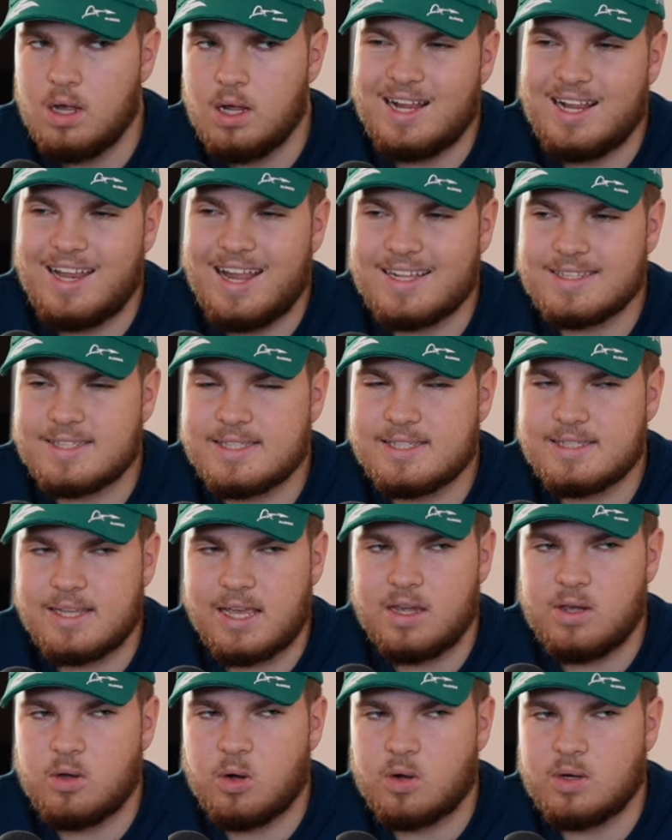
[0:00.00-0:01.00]
Let's
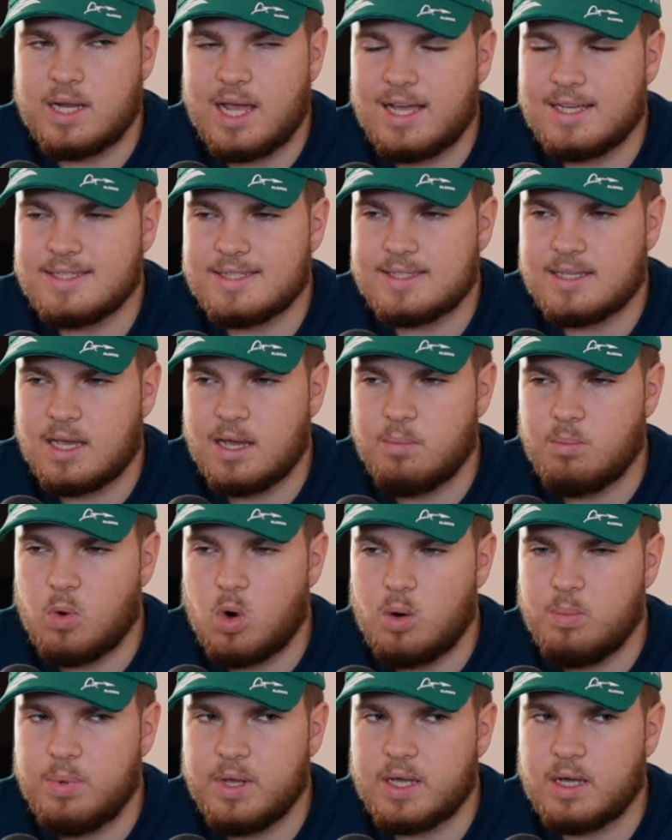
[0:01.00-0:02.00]
say on SM
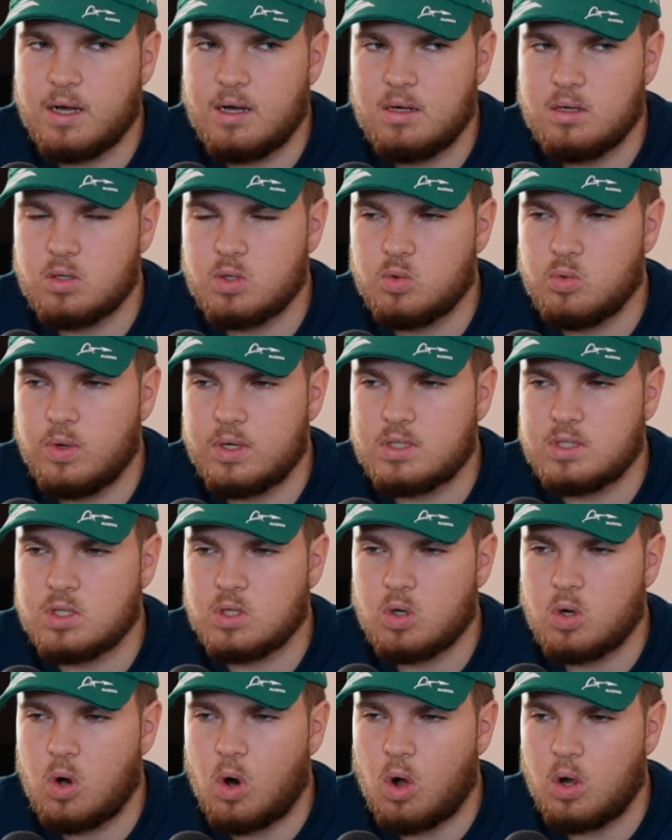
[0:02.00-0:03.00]
or bigger, grid
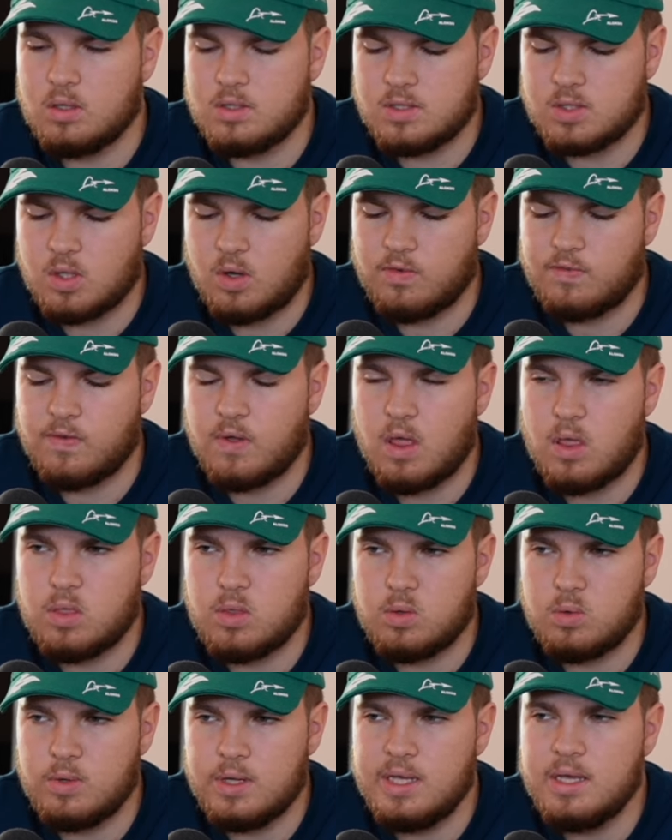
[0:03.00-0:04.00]
calls of
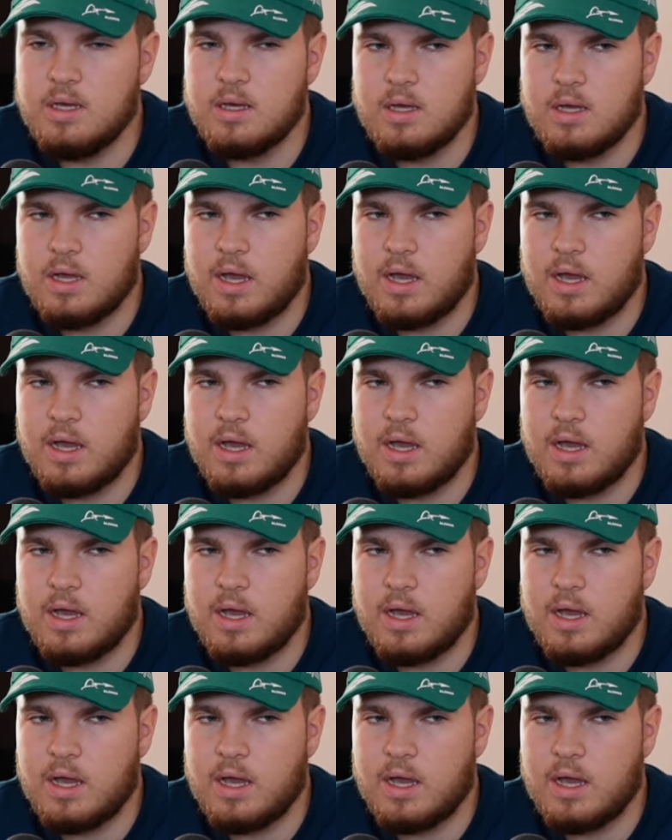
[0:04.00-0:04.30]
3,